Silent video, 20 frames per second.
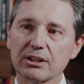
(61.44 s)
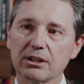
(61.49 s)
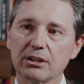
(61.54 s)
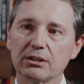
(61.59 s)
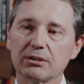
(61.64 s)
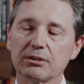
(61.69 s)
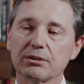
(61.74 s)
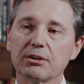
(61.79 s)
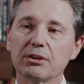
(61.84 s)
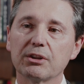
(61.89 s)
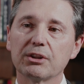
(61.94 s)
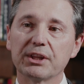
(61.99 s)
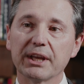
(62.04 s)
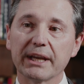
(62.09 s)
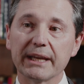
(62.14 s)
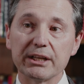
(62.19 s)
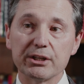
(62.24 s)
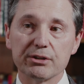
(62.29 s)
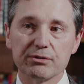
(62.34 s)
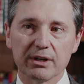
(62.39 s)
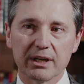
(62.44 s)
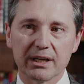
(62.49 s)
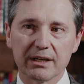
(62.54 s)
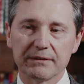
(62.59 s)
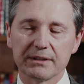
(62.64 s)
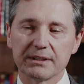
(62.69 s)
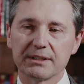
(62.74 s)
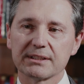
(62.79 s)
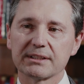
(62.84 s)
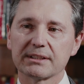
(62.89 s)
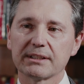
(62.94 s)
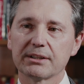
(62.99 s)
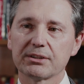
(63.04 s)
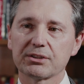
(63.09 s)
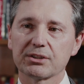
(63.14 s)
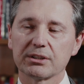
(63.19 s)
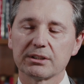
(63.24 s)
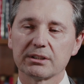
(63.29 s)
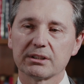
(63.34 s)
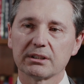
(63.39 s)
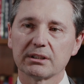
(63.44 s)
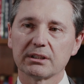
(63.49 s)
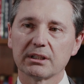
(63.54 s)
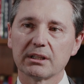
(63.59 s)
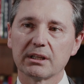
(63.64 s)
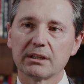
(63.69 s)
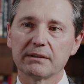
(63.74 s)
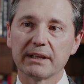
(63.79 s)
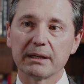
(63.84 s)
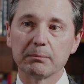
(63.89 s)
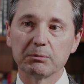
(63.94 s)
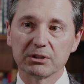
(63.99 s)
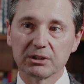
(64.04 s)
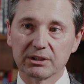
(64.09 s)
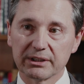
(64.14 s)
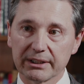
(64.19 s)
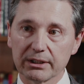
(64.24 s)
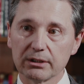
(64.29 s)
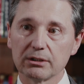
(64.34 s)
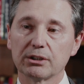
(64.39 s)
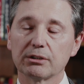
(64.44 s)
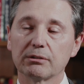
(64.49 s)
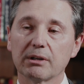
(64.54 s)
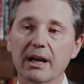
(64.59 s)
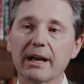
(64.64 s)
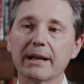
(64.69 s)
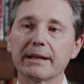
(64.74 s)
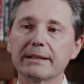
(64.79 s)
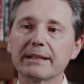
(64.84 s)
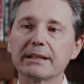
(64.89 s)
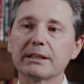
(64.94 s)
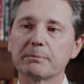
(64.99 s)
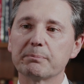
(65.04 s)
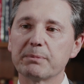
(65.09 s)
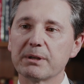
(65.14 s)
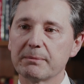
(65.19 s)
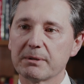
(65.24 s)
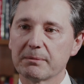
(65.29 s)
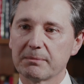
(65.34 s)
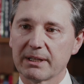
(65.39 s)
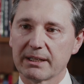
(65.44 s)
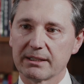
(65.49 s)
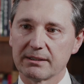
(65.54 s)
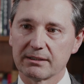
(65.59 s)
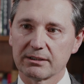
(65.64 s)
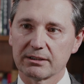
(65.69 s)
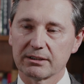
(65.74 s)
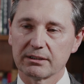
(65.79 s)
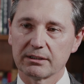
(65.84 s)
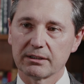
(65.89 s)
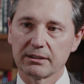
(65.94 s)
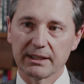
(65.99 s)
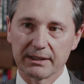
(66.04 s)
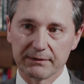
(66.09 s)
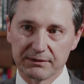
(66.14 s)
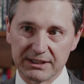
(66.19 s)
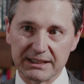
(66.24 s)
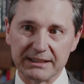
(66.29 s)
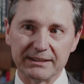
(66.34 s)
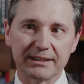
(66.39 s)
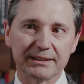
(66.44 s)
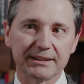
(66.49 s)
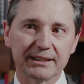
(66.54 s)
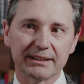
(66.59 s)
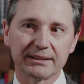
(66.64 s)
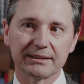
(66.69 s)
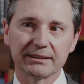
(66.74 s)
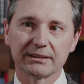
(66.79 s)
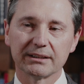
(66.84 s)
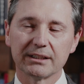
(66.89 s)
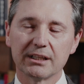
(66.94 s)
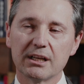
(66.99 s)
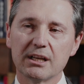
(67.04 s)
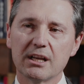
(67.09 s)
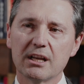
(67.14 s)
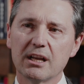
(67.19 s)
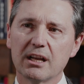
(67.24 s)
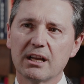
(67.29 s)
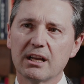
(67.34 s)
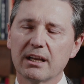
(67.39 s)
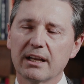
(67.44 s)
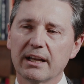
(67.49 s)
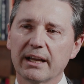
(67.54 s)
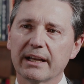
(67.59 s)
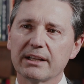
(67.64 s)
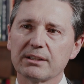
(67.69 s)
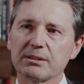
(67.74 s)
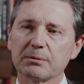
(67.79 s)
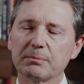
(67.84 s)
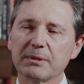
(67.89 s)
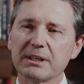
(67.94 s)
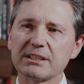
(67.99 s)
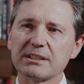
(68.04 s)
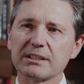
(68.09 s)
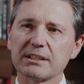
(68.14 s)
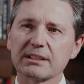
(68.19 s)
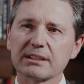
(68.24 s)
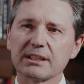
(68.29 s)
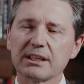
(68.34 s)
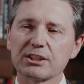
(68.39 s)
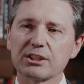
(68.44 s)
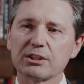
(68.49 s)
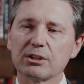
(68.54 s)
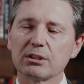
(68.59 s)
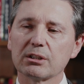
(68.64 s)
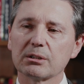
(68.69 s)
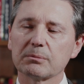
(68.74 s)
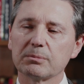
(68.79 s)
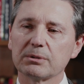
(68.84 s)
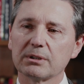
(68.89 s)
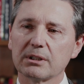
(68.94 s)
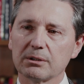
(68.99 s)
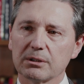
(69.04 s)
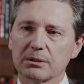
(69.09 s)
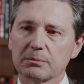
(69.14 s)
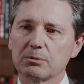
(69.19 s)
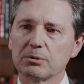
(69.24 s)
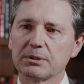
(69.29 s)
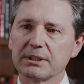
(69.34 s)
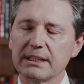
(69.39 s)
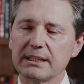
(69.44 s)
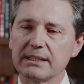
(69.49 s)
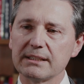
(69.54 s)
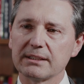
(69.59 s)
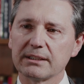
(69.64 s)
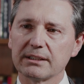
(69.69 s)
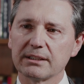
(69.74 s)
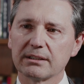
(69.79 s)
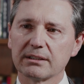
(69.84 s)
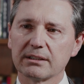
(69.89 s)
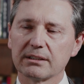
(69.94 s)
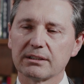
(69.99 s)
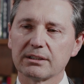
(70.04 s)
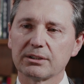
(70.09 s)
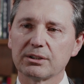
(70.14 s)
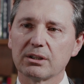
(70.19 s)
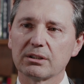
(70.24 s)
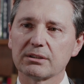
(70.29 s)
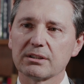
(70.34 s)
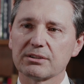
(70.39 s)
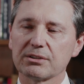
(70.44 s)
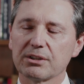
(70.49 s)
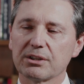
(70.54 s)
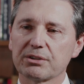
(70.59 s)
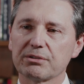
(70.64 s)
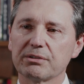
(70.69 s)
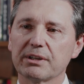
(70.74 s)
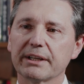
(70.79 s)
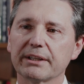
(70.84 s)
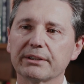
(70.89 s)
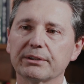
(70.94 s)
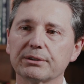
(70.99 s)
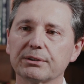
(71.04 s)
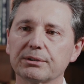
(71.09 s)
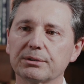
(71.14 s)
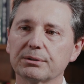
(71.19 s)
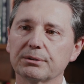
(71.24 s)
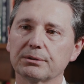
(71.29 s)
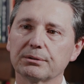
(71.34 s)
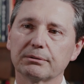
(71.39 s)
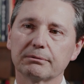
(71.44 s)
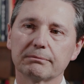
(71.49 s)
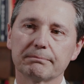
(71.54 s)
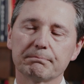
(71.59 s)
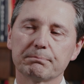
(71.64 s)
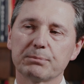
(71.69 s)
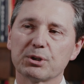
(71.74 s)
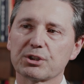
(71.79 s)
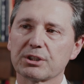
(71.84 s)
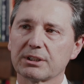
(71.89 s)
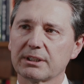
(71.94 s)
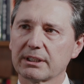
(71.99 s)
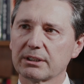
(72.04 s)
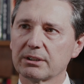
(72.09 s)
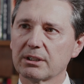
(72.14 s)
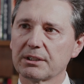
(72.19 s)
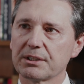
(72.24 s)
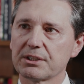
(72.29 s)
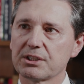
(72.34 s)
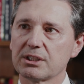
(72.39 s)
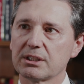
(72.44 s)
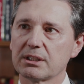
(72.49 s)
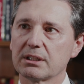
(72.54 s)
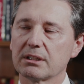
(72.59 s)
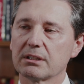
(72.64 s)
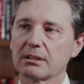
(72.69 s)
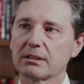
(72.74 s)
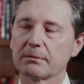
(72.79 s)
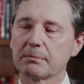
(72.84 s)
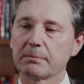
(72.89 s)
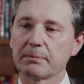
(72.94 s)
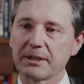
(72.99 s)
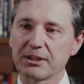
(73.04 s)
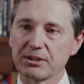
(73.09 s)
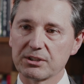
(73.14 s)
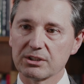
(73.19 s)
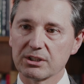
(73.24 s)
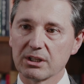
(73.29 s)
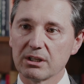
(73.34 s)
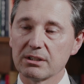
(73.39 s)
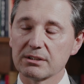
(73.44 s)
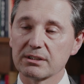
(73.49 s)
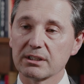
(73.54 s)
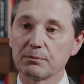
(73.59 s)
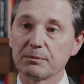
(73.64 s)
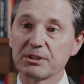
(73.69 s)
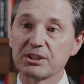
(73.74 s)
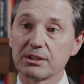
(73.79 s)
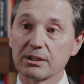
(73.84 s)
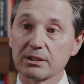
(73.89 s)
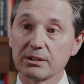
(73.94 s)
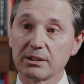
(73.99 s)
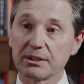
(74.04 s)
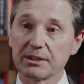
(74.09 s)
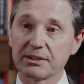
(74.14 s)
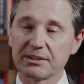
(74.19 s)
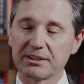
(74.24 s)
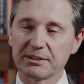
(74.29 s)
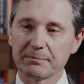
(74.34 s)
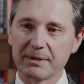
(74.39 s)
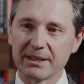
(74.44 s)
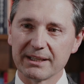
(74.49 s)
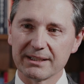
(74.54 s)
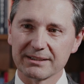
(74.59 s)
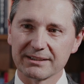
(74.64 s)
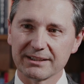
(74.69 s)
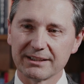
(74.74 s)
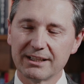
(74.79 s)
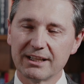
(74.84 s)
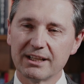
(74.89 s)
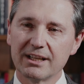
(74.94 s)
are, they drive the discussion, and they will tell you, I need a premium lens. They've seen their data. And so it makes the discussion a lot, a lot more easy. The doctor's not trying to push a technology, the patient's asking which technology is best.